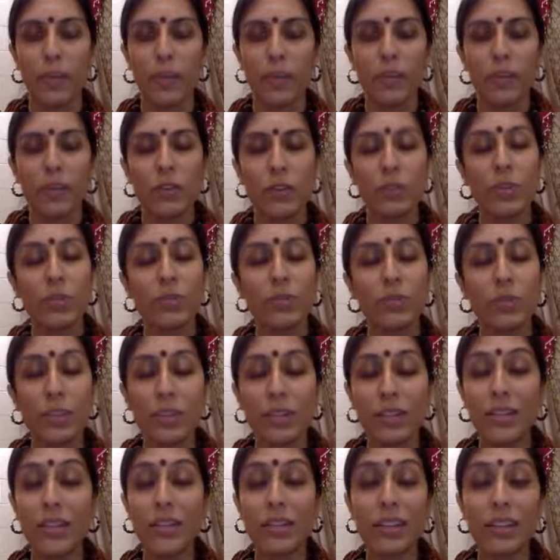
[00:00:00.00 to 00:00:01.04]
So it's
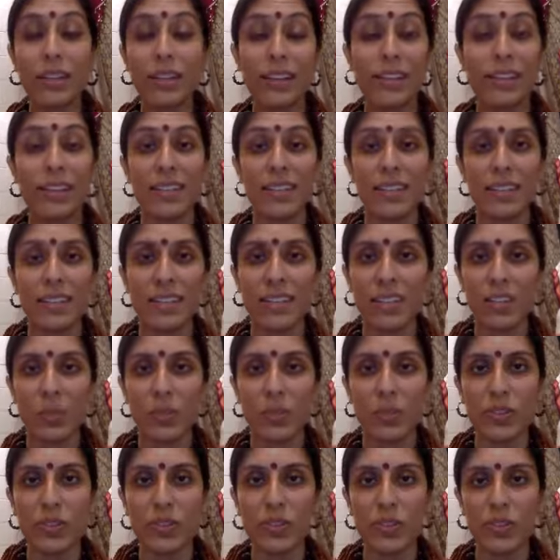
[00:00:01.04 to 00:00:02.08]
really, like they say in the
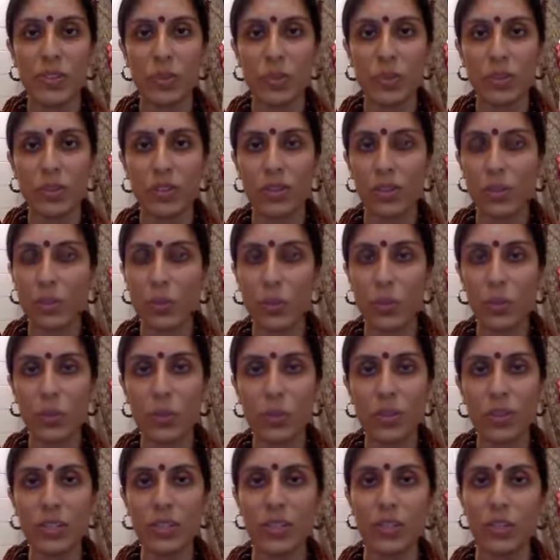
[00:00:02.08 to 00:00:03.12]
business world, a
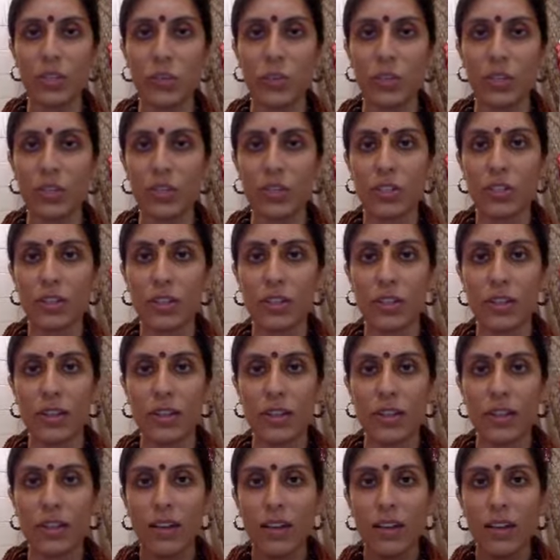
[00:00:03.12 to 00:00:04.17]
win-win situation.
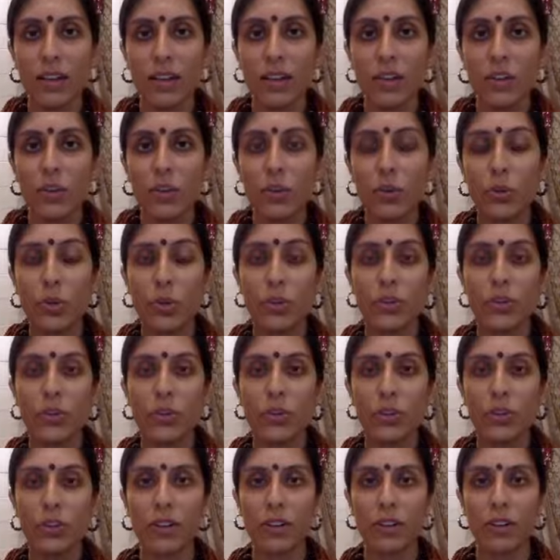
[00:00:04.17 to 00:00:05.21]
So if
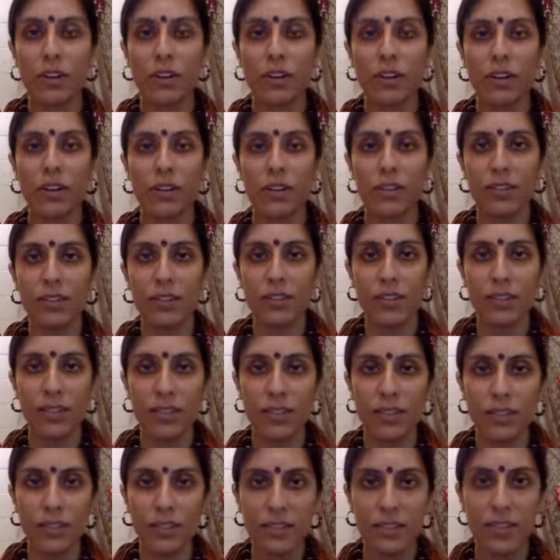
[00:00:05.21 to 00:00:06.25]
you're
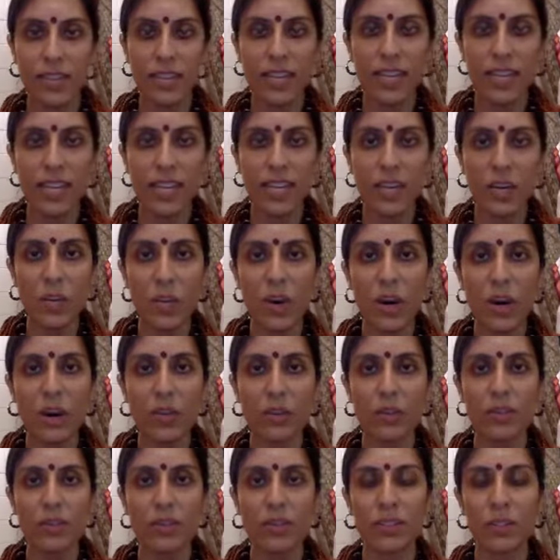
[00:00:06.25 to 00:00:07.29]
thinking
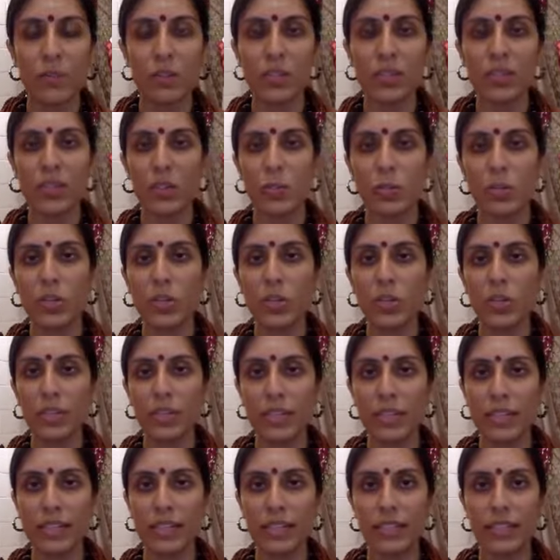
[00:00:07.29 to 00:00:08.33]
about some of these spiritual
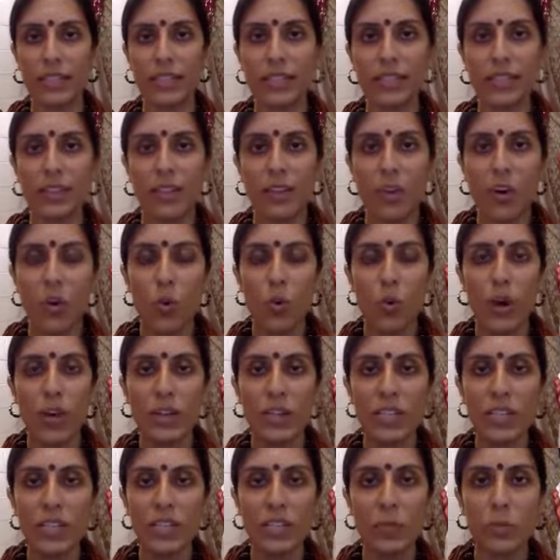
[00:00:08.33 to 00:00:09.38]
ideas,
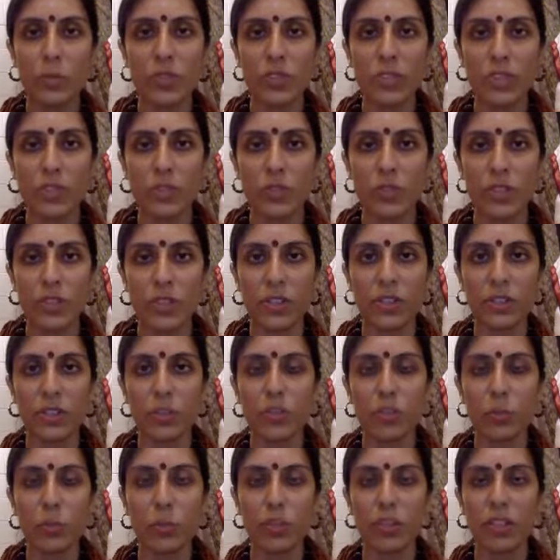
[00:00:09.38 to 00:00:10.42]
watching some of these
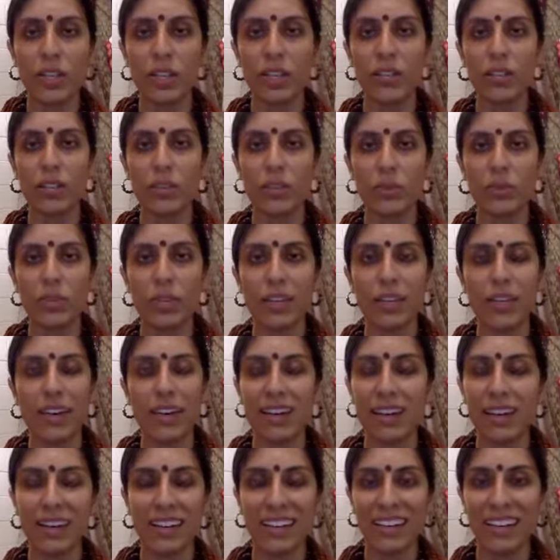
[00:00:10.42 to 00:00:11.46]
videos, but then you think,
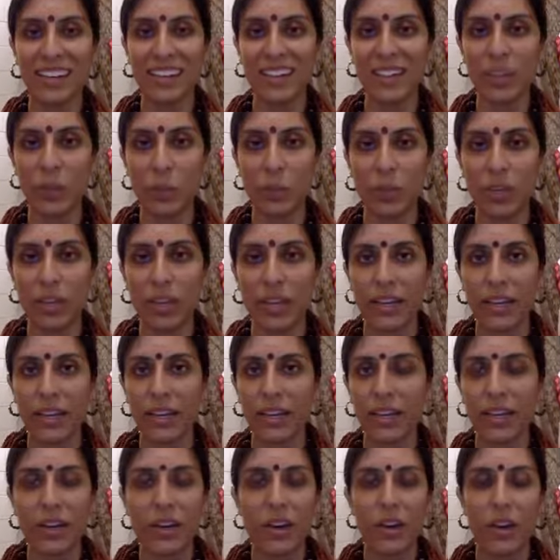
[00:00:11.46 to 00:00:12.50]
I can't apply it,
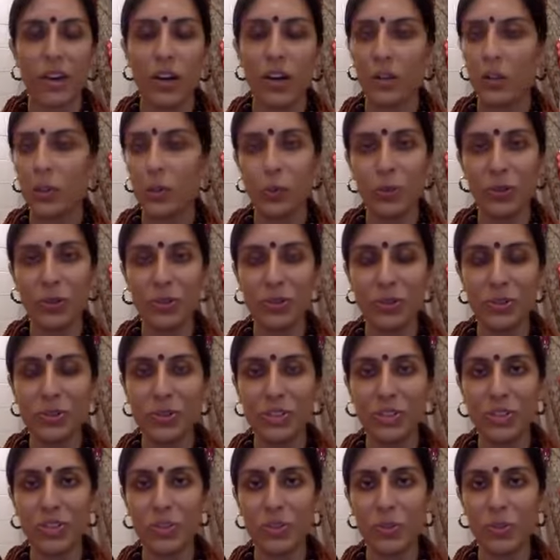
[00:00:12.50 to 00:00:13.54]
or I don't want to look
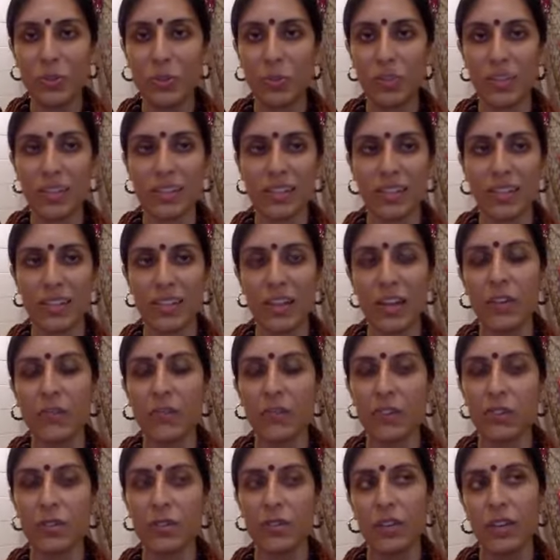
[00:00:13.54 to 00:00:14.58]
into it because I'll have
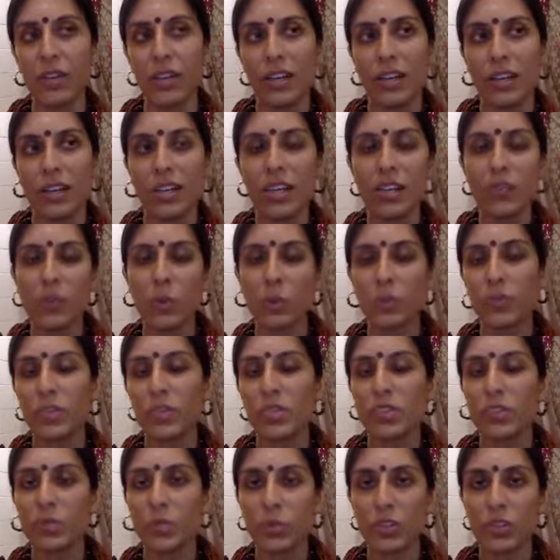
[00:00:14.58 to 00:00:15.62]
to give up
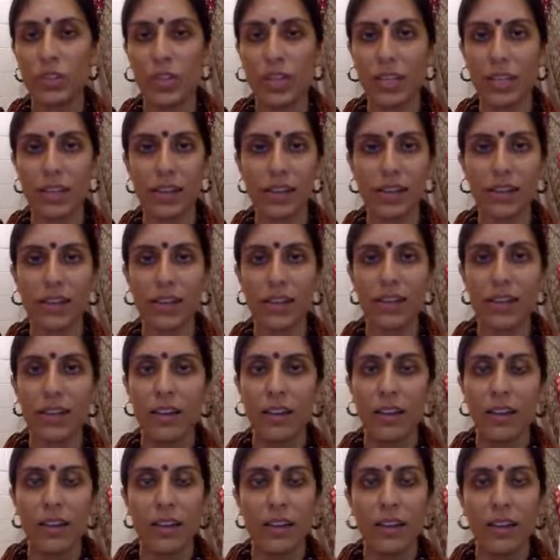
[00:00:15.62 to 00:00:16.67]
this, which I like.
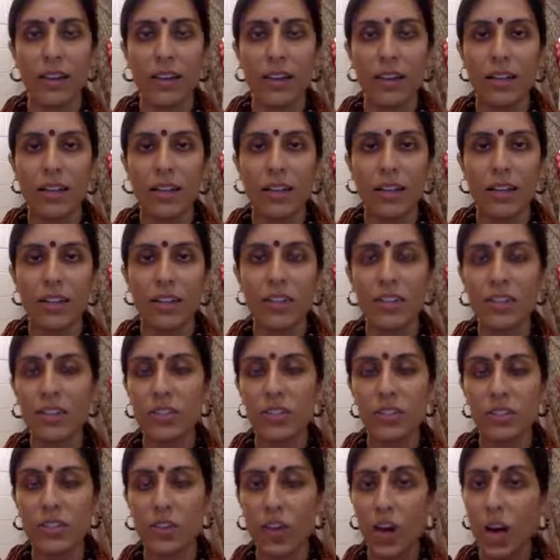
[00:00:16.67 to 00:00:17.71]

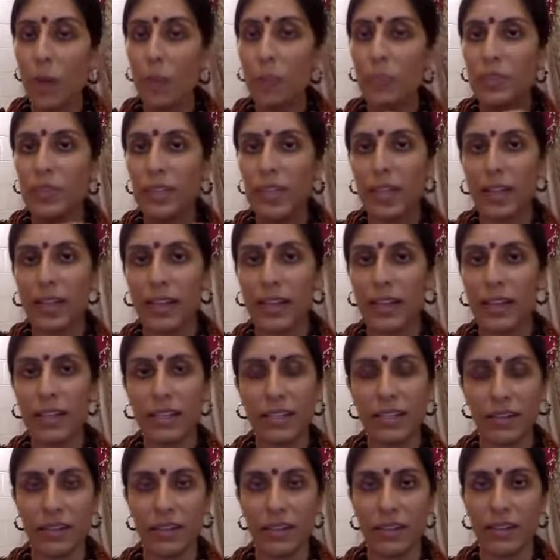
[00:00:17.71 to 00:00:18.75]
Just drop that
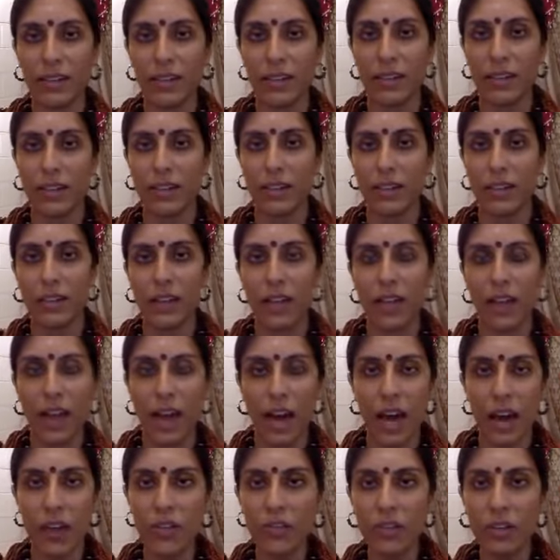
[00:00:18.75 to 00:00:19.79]
idea.
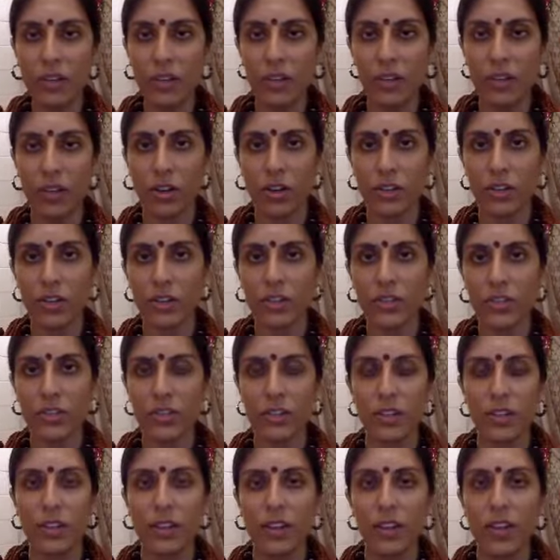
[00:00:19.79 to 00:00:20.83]
Have the courage
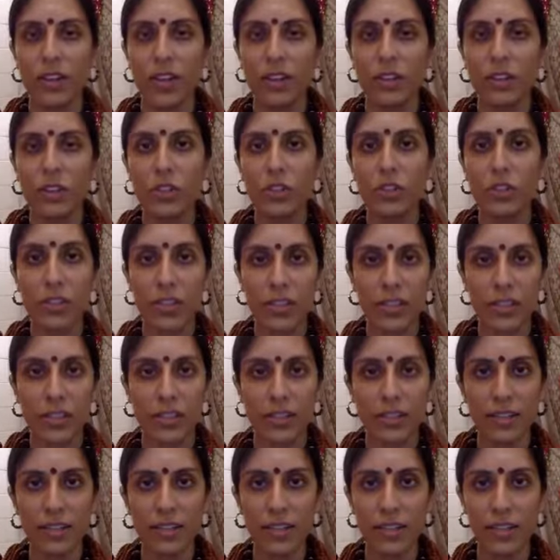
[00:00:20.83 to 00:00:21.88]
to look
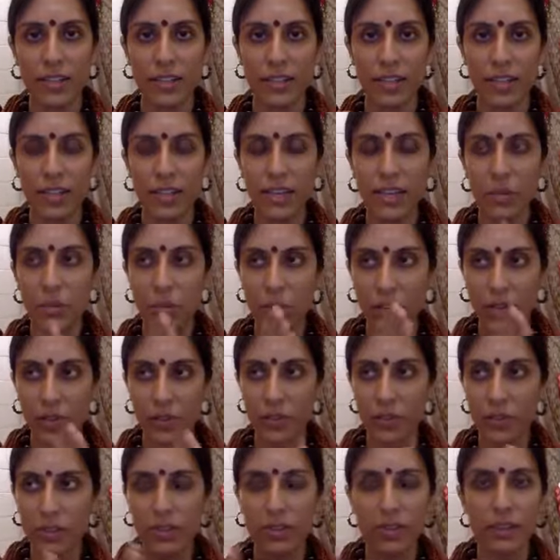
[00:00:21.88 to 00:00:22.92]
in and take
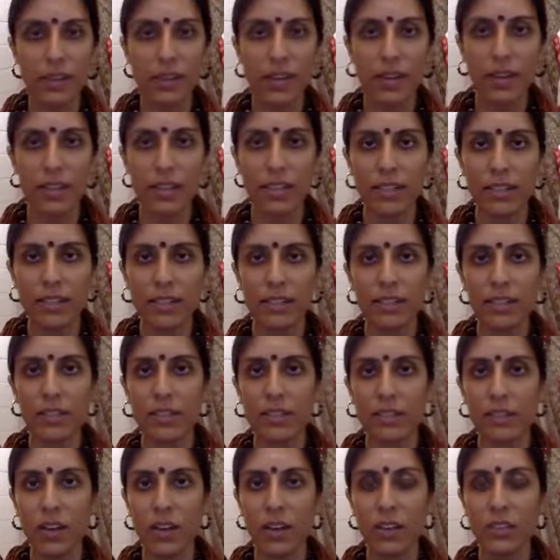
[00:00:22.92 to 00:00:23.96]
whatever ideas,
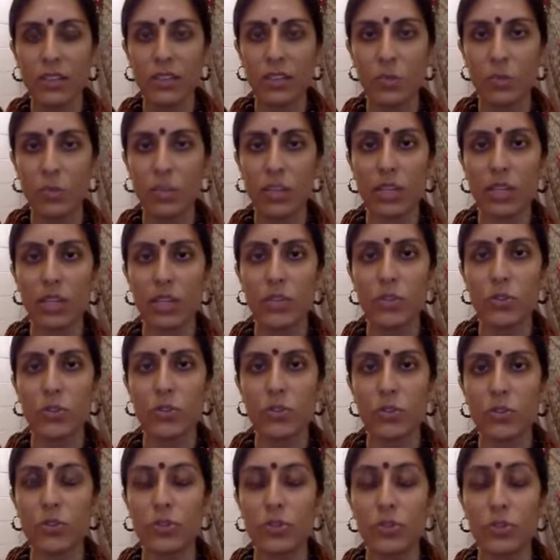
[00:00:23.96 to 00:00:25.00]
thoughts are being
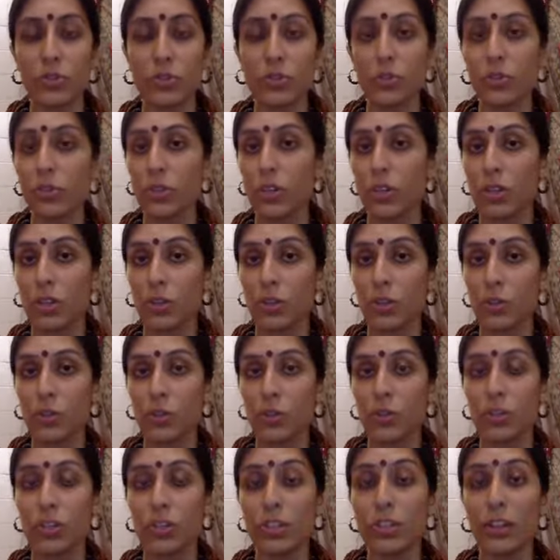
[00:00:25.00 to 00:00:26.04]
introduced to you to
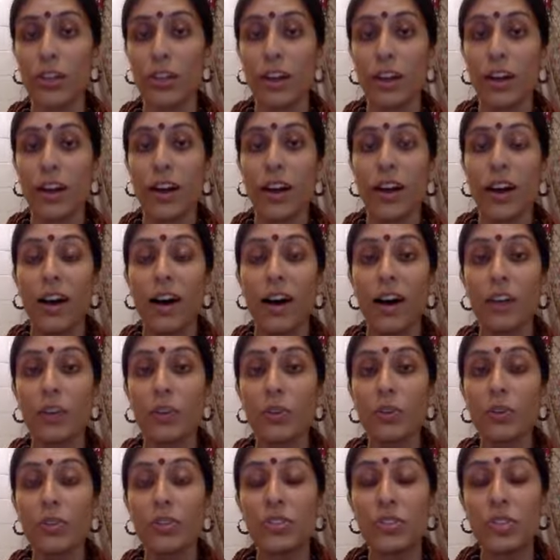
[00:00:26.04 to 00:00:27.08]
conclusion, and
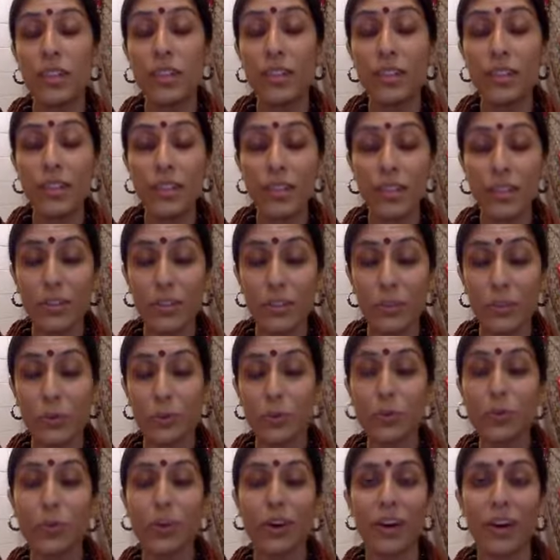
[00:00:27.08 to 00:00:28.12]
you'll see that
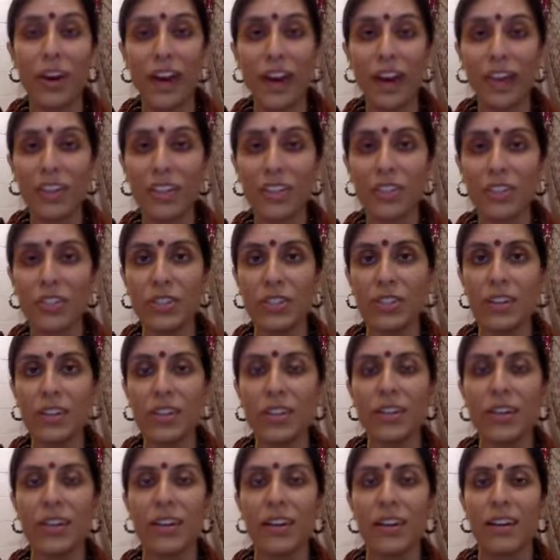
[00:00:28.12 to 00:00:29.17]
you
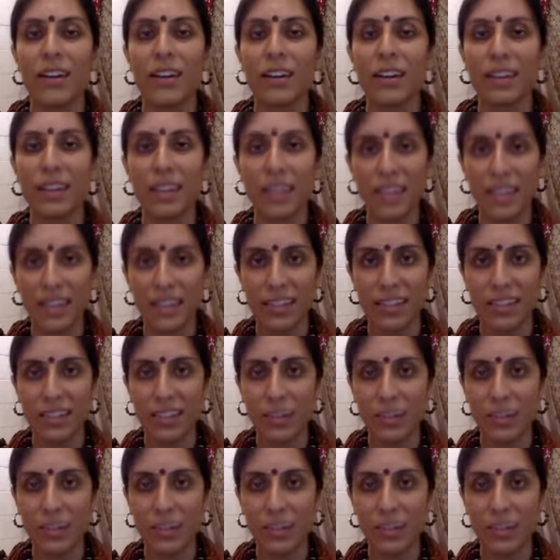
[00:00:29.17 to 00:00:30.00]
actually gain.